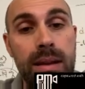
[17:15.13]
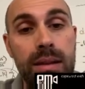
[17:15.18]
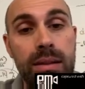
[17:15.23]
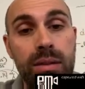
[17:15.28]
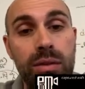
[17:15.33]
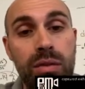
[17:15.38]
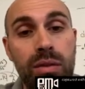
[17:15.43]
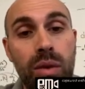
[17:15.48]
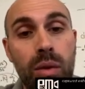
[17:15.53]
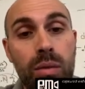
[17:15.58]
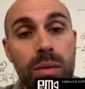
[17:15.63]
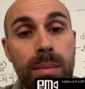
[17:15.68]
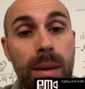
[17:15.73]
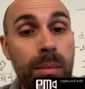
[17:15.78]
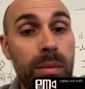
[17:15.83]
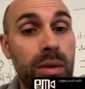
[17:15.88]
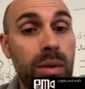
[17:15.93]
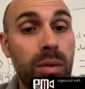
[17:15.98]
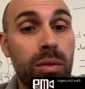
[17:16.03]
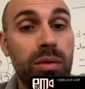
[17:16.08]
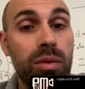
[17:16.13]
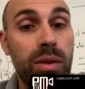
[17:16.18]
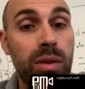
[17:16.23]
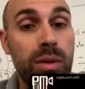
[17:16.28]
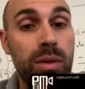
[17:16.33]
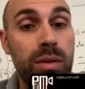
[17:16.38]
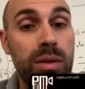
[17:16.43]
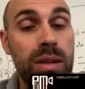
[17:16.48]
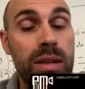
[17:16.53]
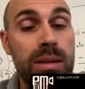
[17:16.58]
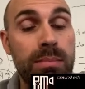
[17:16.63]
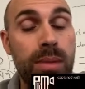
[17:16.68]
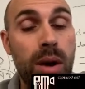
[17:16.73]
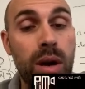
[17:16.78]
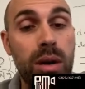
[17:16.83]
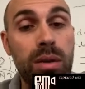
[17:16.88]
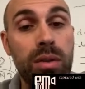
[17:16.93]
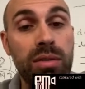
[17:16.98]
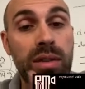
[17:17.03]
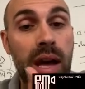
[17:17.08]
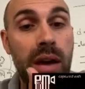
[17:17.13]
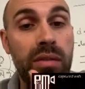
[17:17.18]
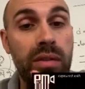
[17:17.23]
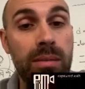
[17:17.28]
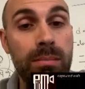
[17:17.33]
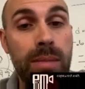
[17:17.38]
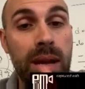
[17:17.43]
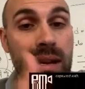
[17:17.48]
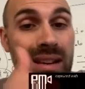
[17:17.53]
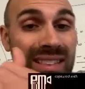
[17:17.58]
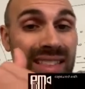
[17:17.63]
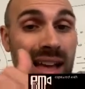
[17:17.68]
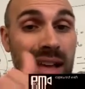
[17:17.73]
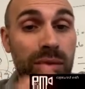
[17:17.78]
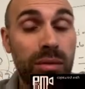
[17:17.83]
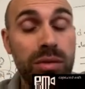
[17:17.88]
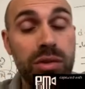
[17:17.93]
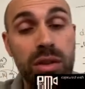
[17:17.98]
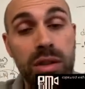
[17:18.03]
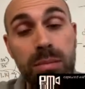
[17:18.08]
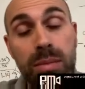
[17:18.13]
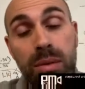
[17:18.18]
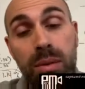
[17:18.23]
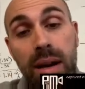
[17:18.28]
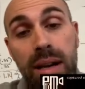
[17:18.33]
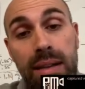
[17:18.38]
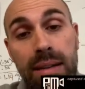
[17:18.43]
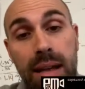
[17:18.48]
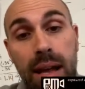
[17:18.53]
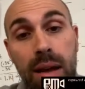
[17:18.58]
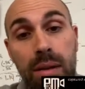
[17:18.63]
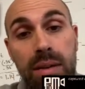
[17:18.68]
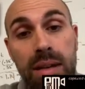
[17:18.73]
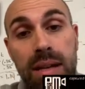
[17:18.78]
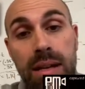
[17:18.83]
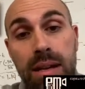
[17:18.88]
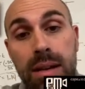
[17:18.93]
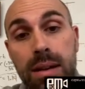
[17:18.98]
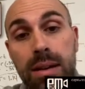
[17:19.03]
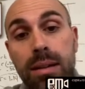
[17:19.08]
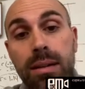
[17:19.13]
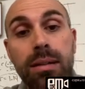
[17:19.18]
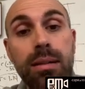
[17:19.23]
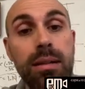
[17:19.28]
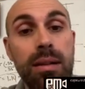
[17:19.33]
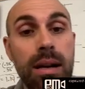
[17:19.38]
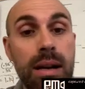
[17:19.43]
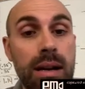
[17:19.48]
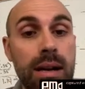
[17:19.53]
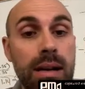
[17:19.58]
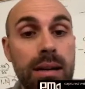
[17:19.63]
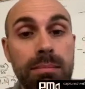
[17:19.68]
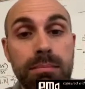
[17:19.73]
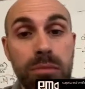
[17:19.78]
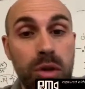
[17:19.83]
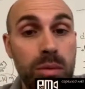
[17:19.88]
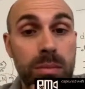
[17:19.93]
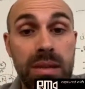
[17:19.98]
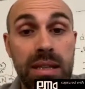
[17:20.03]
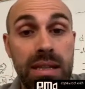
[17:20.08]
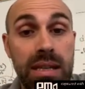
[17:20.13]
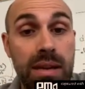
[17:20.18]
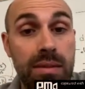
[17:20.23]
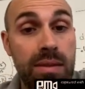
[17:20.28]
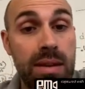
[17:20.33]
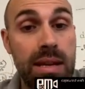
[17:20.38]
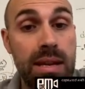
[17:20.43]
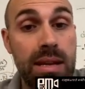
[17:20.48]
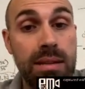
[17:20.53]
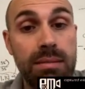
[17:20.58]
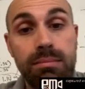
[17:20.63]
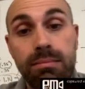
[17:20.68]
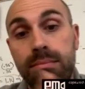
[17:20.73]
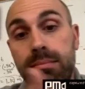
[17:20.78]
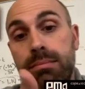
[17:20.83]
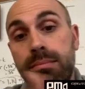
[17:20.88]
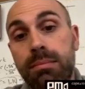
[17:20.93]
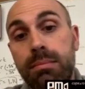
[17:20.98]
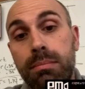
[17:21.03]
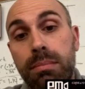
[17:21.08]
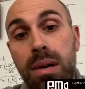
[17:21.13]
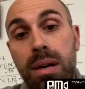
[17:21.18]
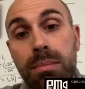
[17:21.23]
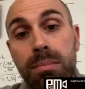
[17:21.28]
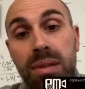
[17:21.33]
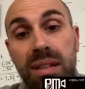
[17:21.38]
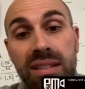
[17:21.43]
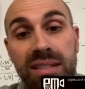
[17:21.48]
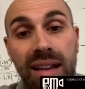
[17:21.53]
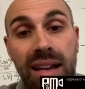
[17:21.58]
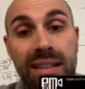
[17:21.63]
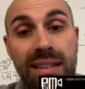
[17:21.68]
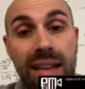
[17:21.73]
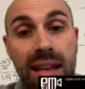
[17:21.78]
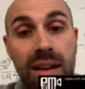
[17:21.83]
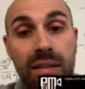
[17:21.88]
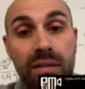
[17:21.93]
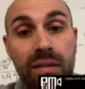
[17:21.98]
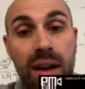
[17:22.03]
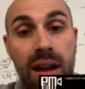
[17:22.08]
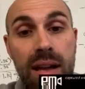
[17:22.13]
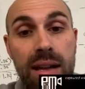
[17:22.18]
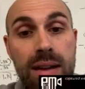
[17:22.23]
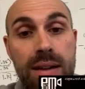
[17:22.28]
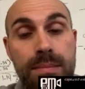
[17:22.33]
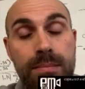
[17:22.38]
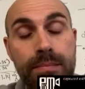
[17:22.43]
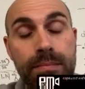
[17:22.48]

So remember those are the particles, alpha and beta. That's what you're going to be writing down here. You'll be given it, but please identify it.